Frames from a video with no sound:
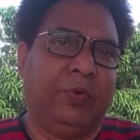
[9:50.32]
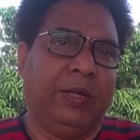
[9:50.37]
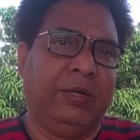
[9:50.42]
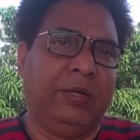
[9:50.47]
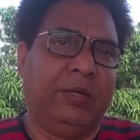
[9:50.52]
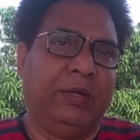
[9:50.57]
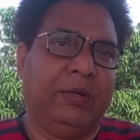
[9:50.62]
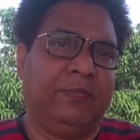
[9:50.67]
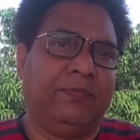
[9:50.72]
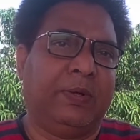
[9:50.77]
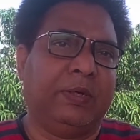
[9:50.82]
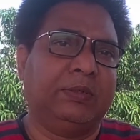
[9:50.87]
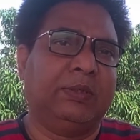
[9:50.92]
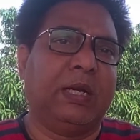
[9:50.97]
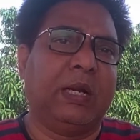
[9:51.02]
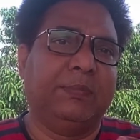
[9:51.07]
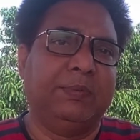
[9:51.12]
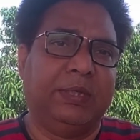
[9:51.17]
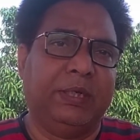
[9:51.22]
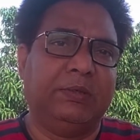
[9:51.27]
When
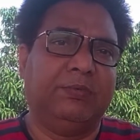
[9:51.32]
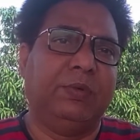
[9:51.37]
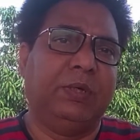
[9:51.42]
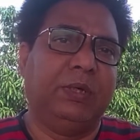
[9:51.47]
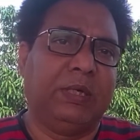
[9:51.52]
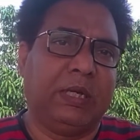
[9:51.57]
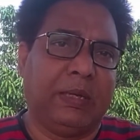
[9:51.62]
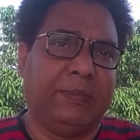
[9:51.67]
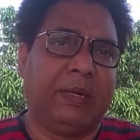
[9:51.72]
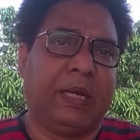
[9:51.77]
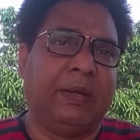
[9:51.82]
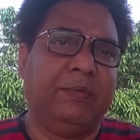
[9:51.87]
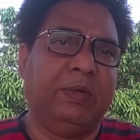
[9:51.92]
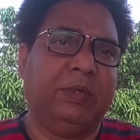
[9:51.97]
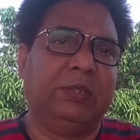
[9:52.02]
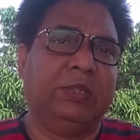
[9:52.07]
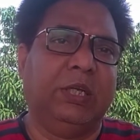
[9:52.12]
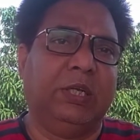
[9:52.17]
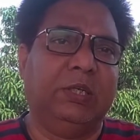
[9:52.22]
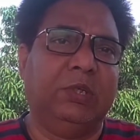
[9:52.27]
further update will come, I
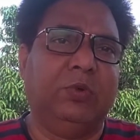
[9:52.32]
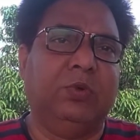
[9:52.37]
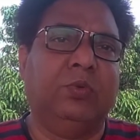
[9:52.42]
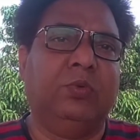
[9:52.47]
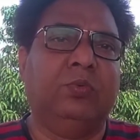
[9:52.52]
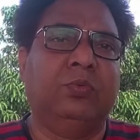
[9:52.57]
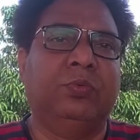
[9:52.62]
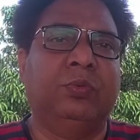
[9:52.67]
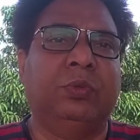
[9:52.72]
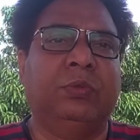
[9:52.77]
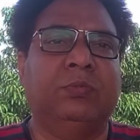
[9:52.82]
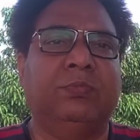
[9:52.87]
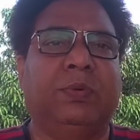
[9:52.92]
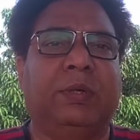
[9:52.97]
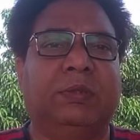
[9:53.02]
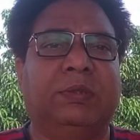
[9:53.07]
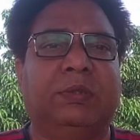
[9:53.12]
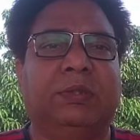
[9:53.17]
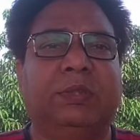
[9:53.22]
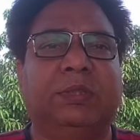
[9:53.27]
will tell you
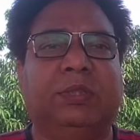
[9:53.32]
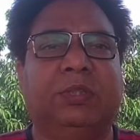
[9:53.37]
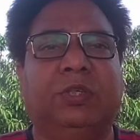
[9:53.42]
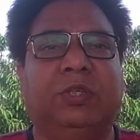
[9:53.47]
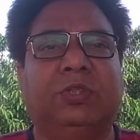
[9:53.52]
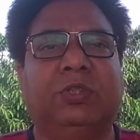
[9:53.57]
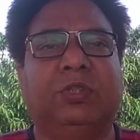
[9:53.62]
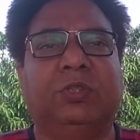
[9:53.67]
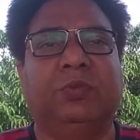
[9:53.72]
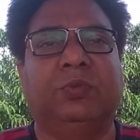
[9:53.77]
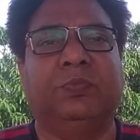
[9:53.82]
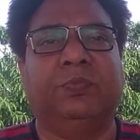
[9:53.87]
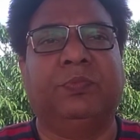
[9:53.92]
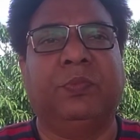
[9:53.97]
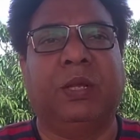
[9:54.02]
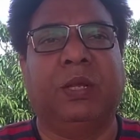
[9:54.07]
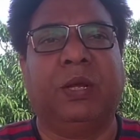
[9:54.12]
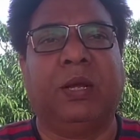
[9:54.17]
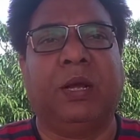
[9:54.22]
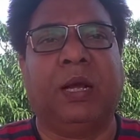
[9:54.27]
further research
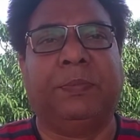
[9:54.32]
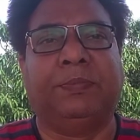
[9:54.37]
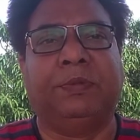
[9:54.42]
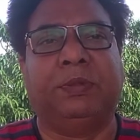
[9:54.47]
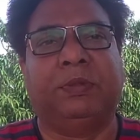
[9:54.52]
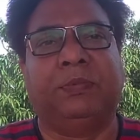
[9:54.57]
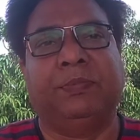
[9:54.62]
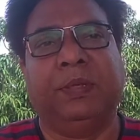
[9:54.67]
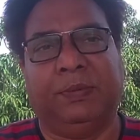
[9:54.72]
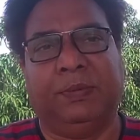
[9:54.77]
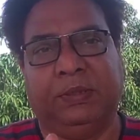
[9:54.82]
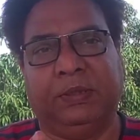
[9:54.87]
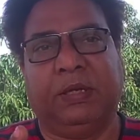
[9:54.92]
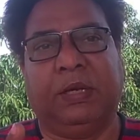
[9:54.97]
after maybe.